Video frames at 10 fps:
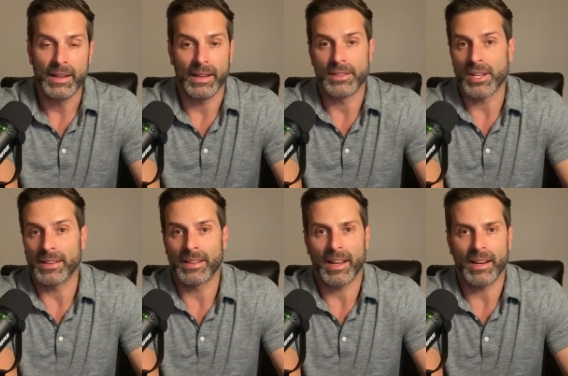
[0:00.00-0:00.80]
it
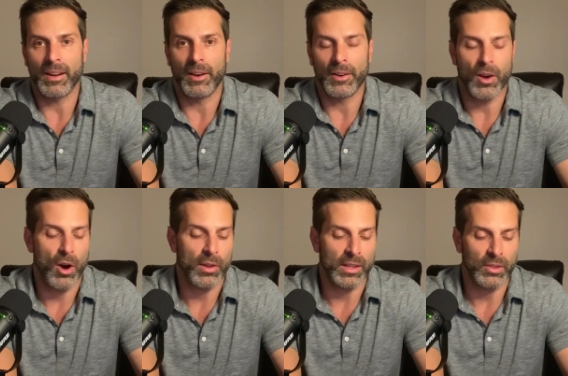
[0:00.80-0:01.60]
sheds light on
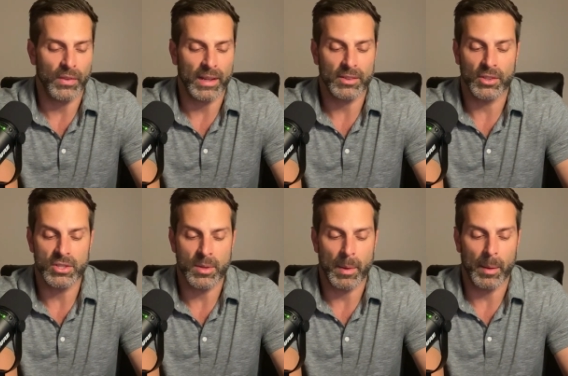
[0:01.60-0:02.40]
all these
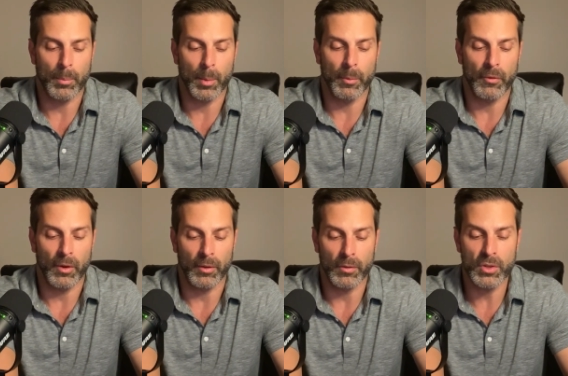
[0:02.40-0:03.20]
factors about
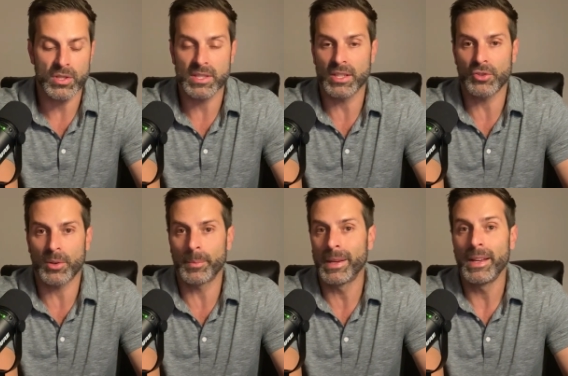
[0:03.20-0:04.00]
propofol infusion syndrome.